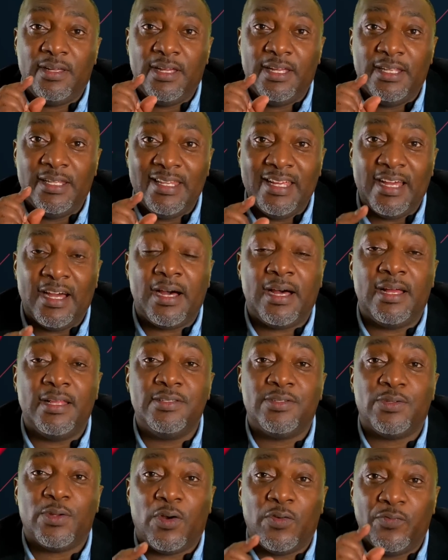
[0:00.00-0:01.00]
in the
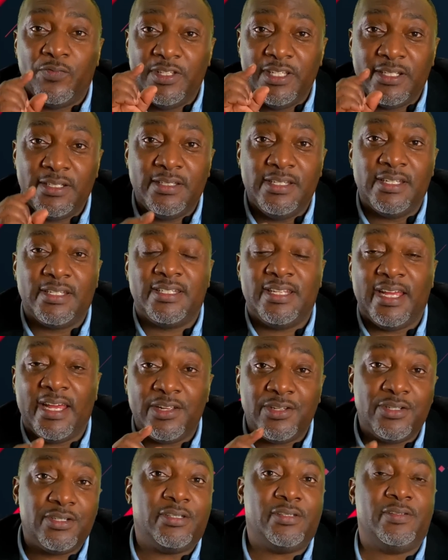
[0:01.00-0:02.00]
hands of the
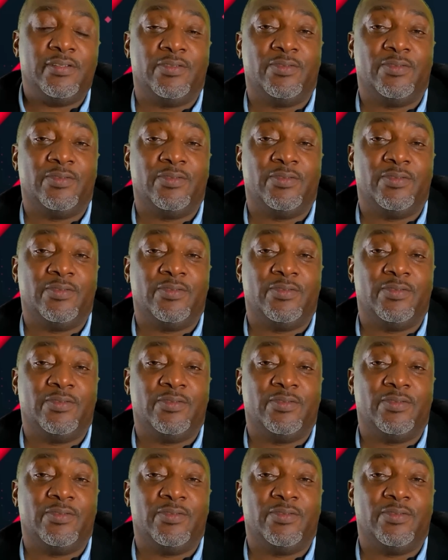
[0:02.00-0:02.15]
dictator